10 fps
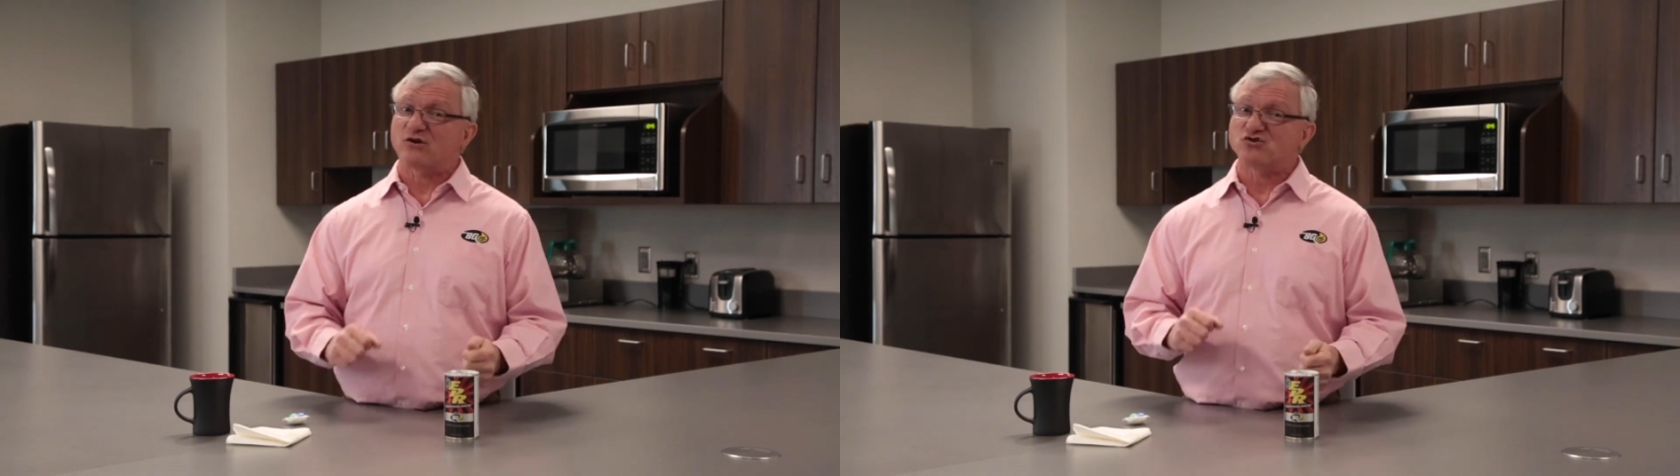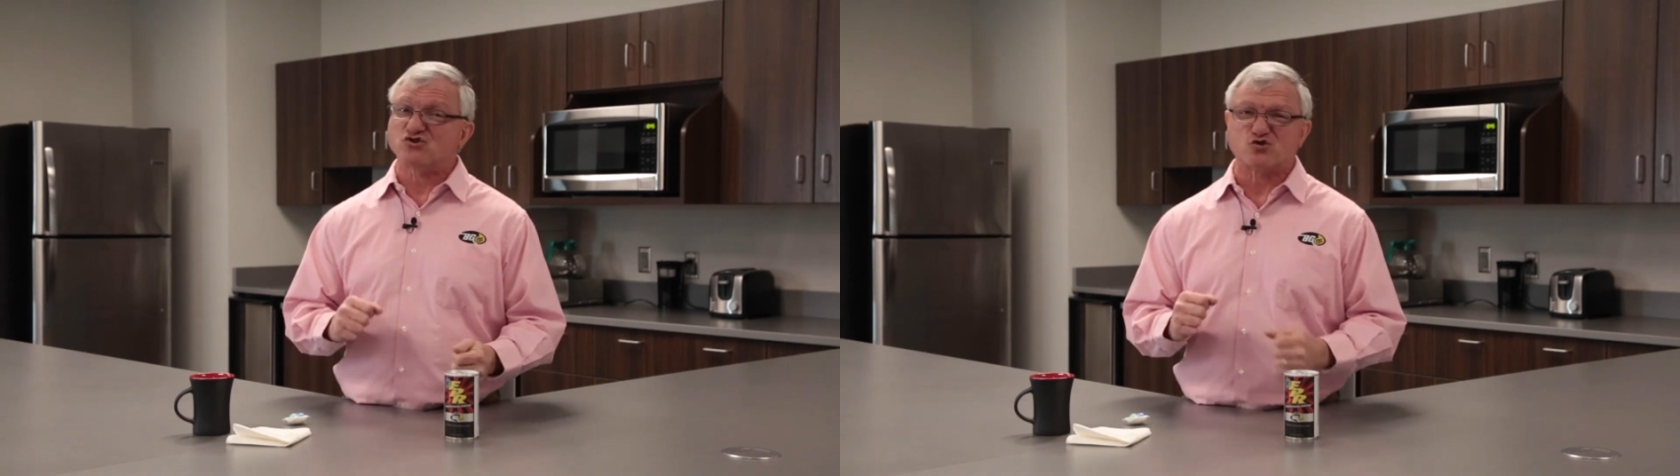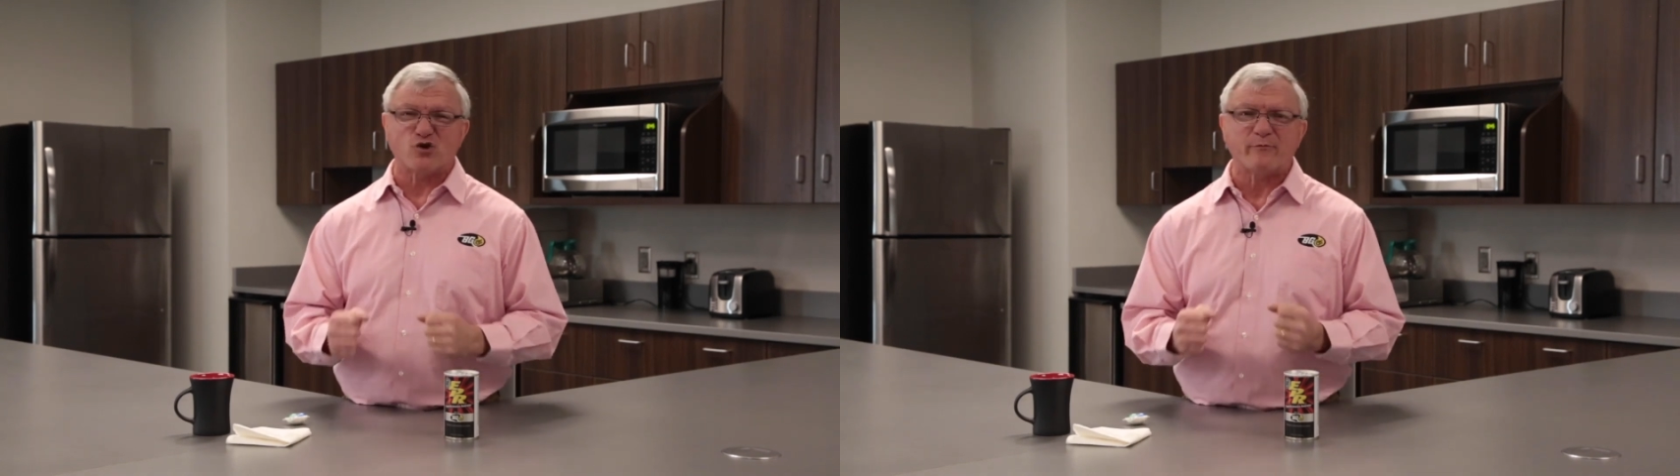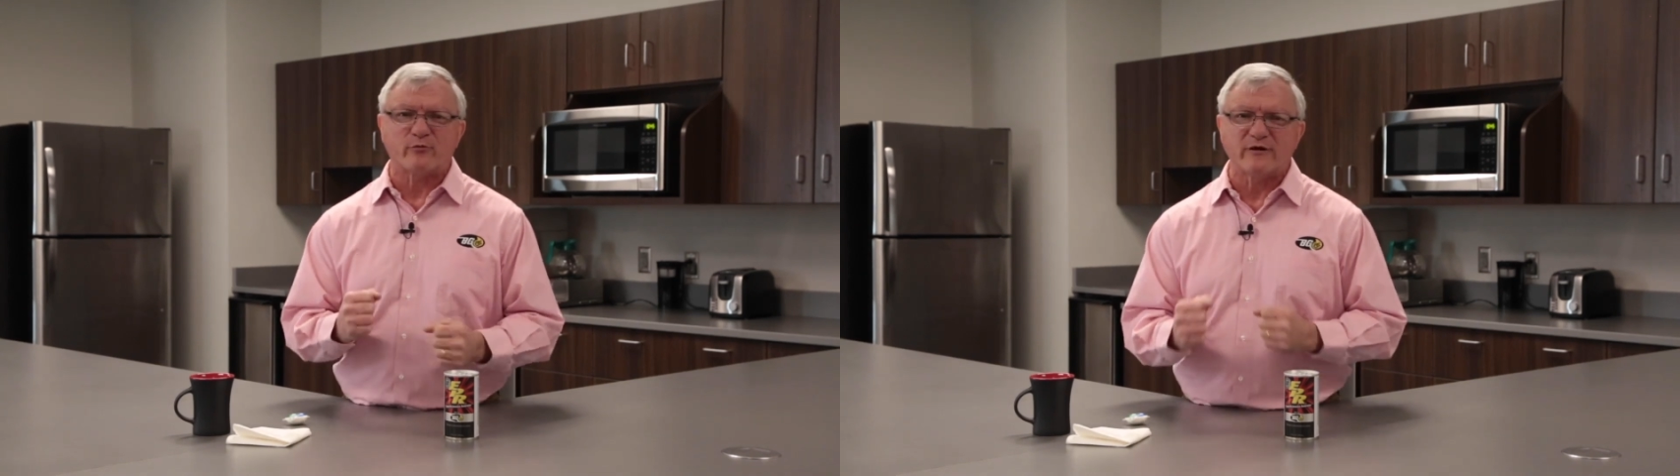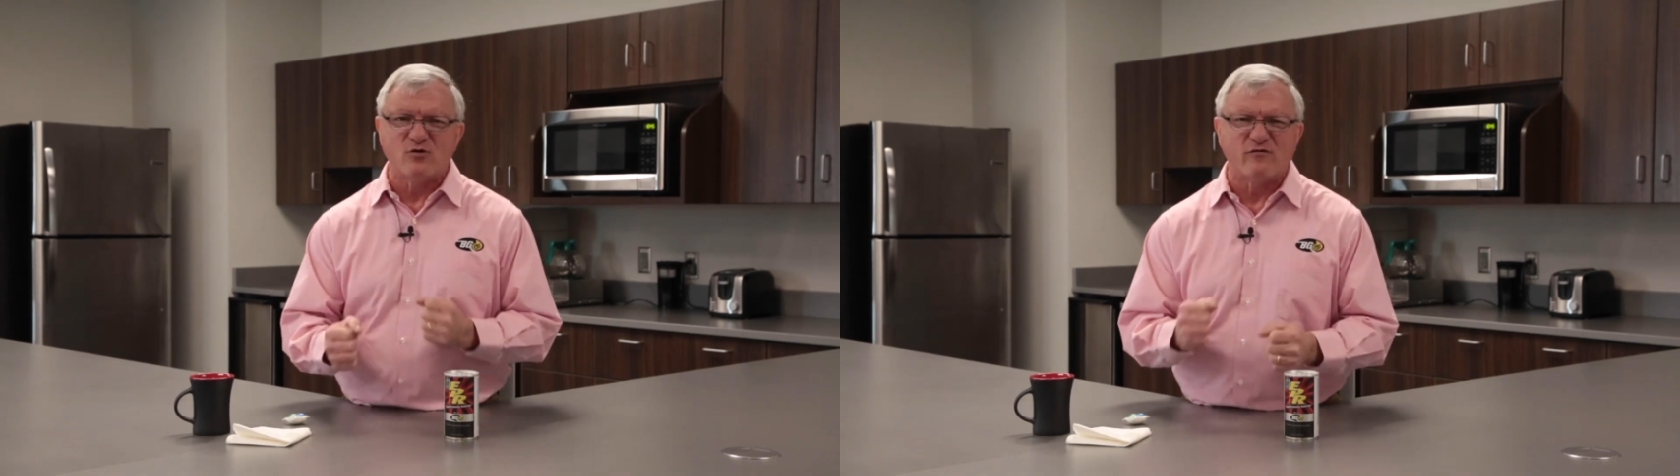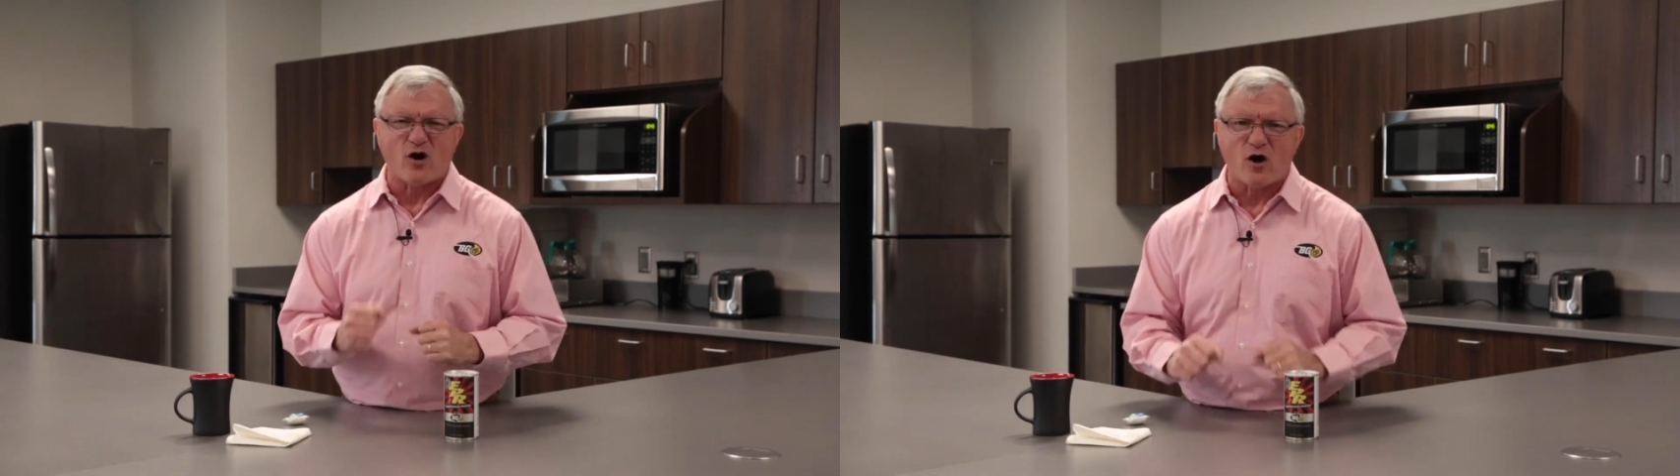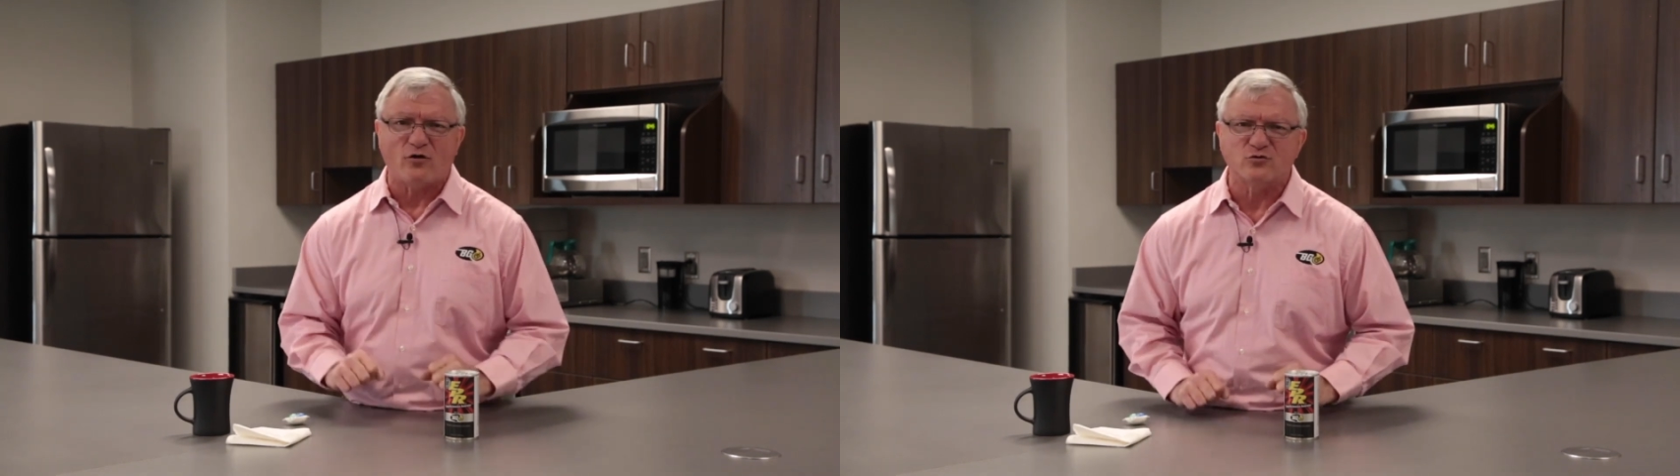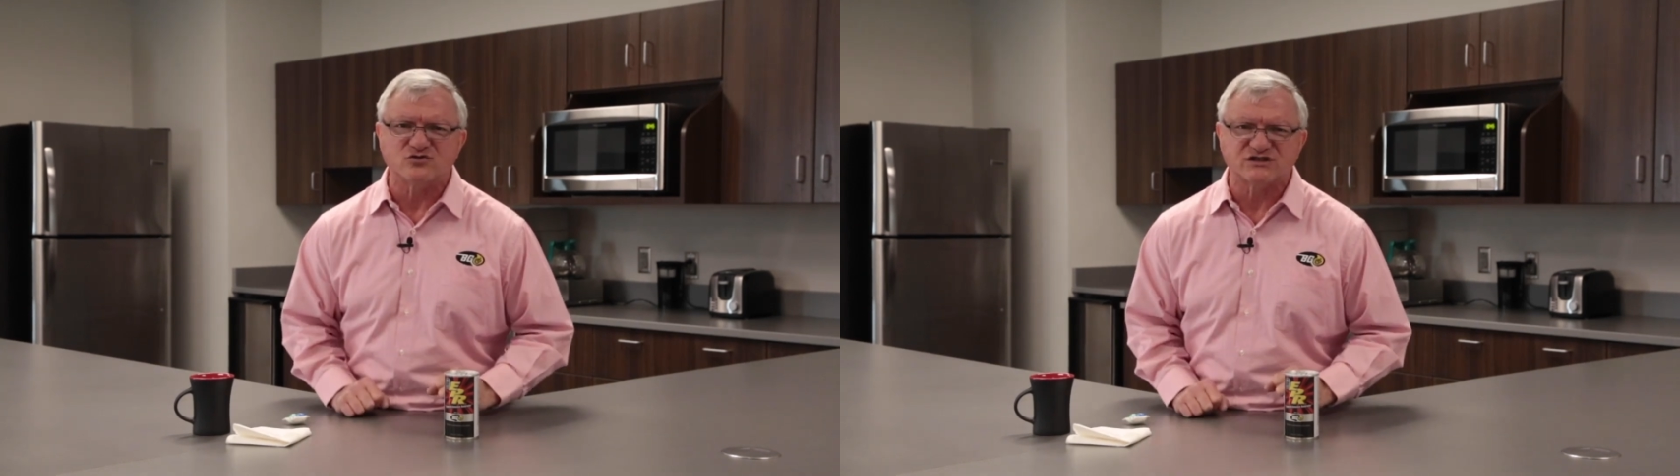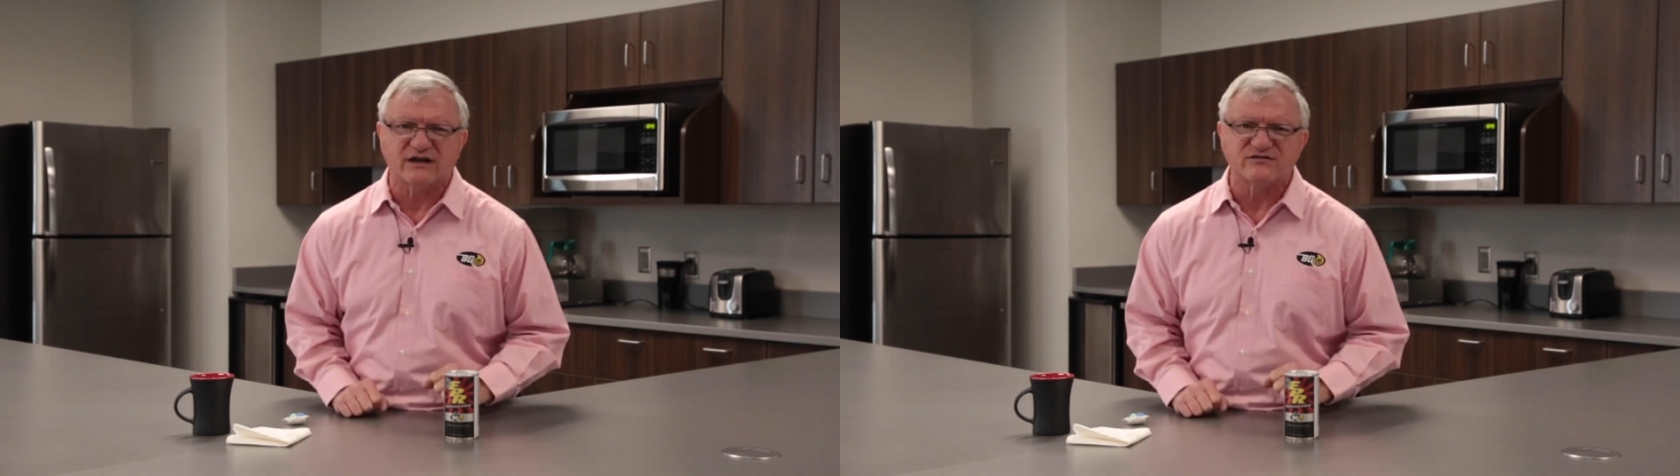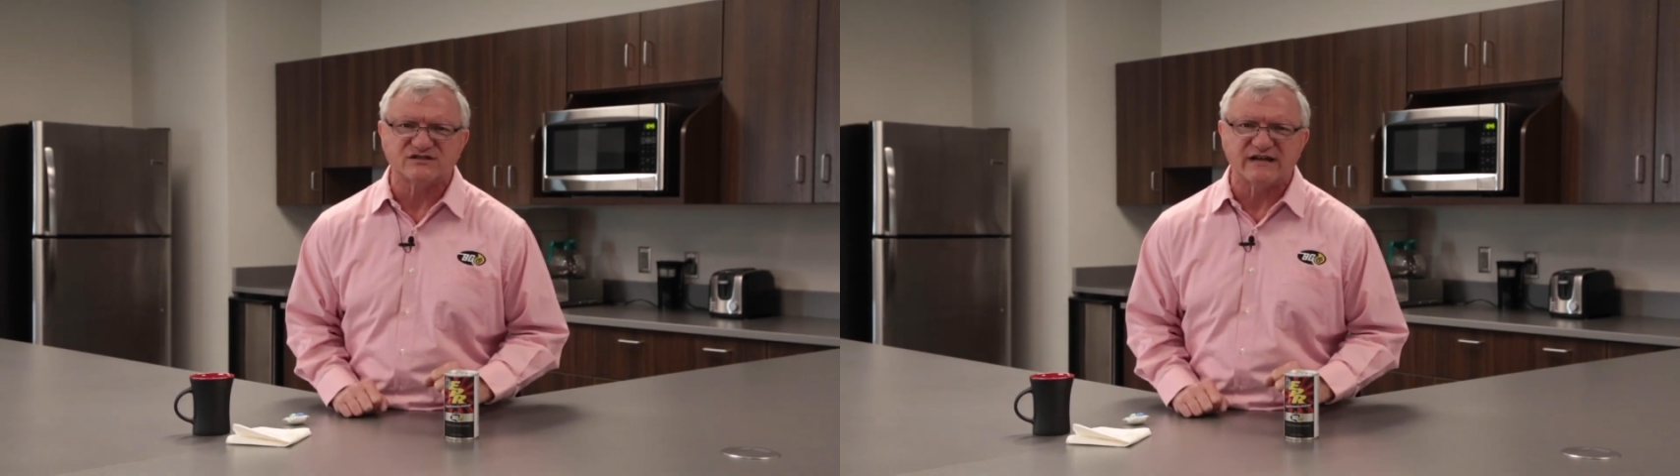it'll scrub and remove all those
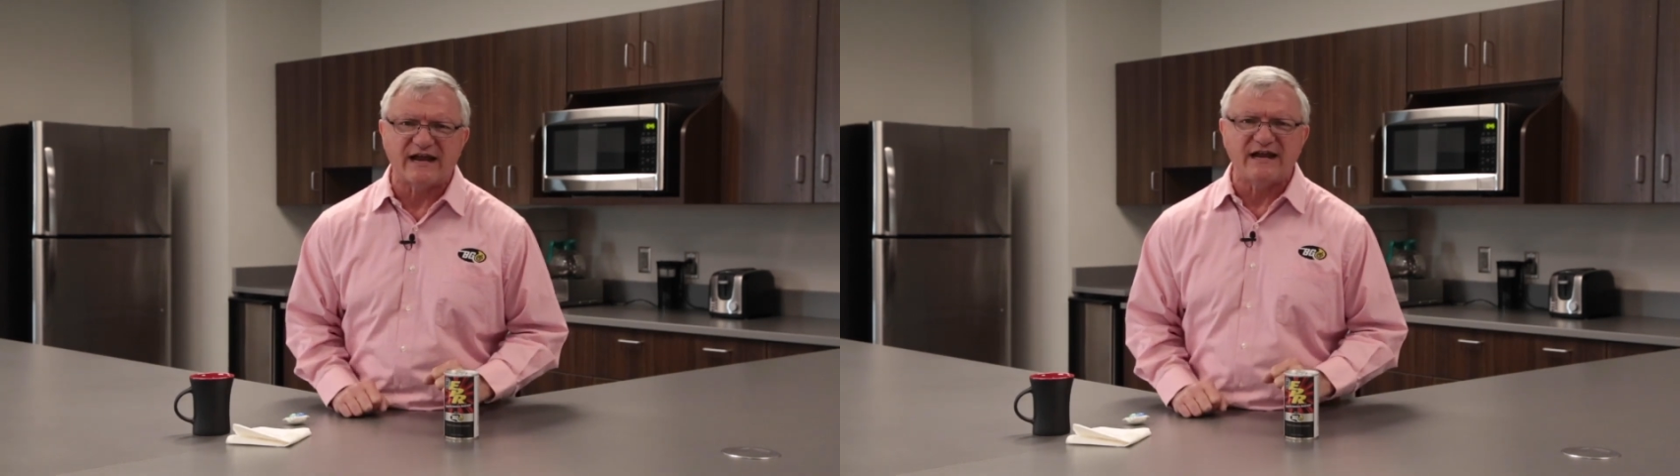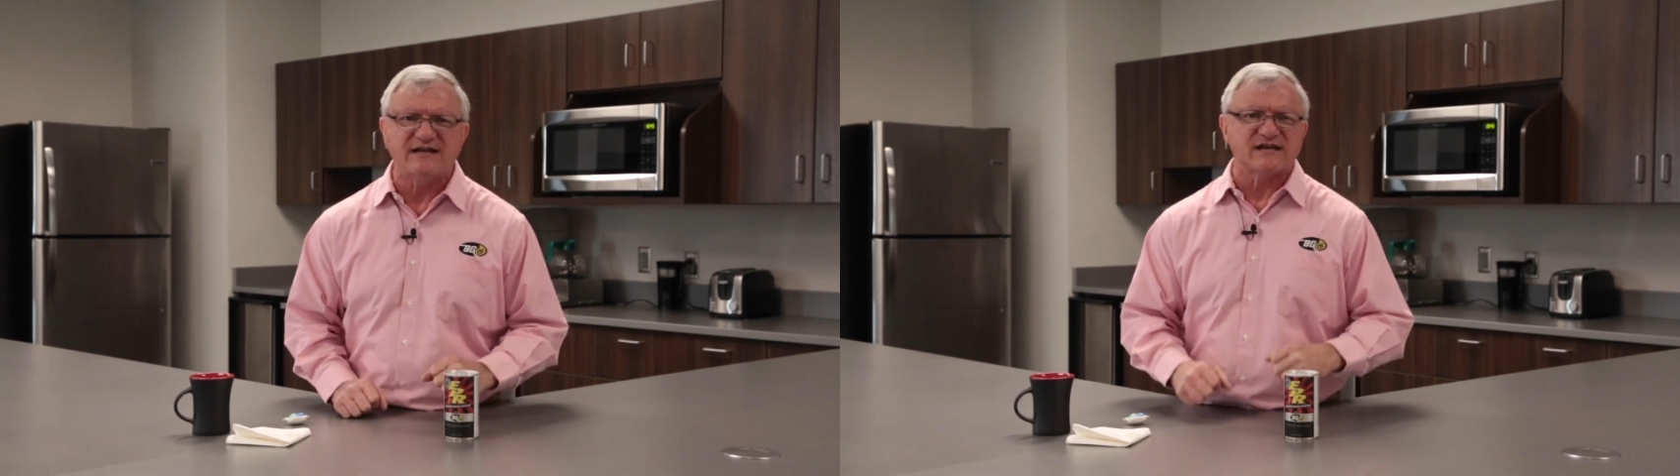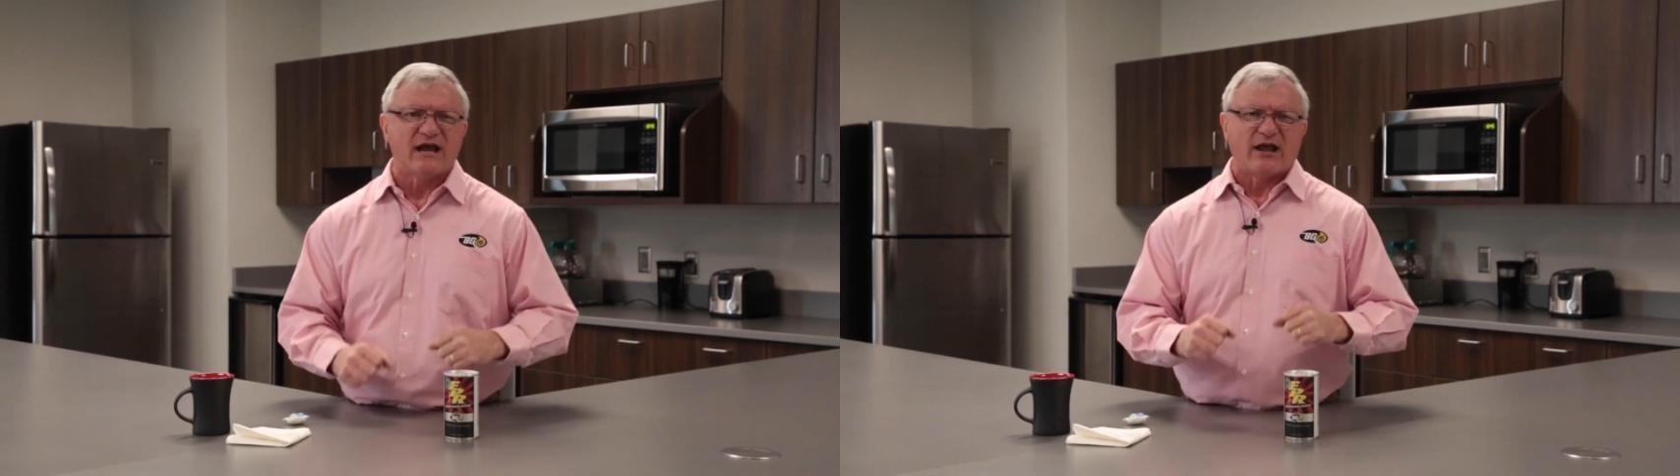tough stains